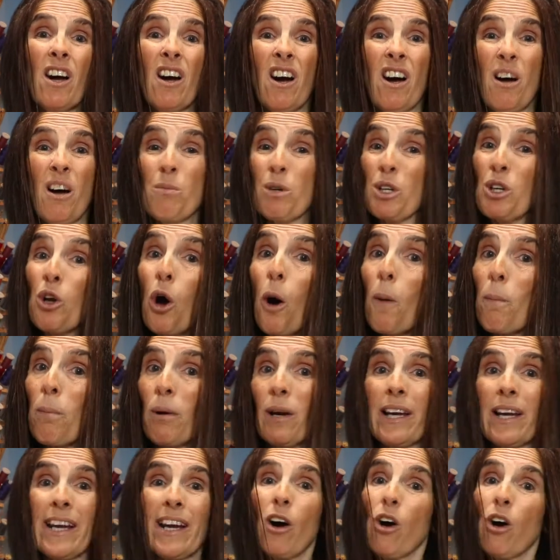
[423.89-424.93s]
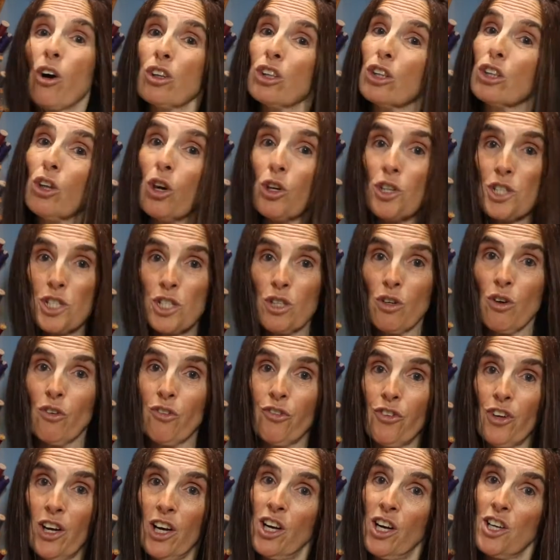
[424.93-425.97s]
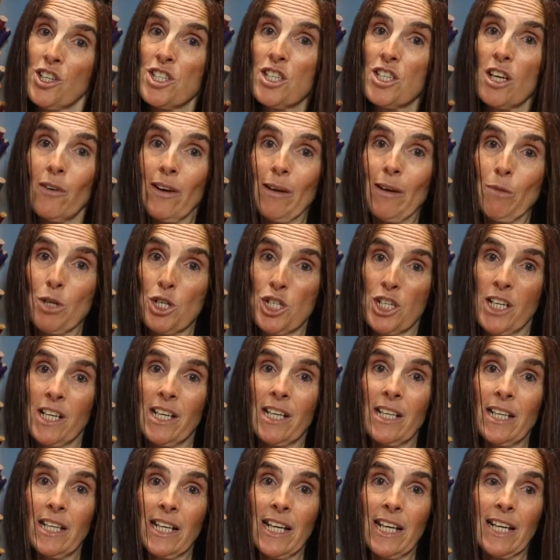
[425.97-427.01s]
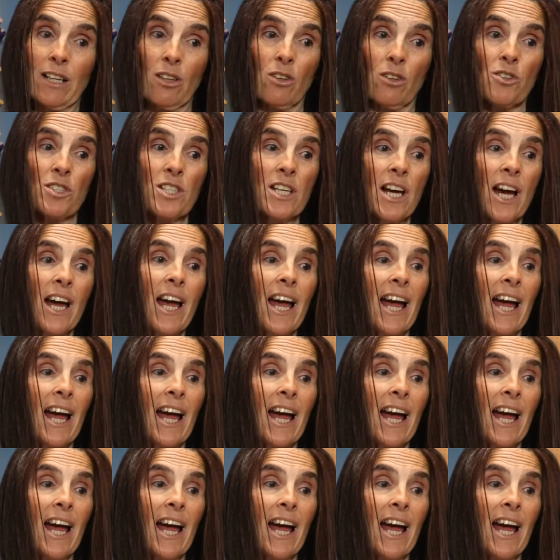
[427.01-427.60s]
a monopoly on lots of sewing machine needles.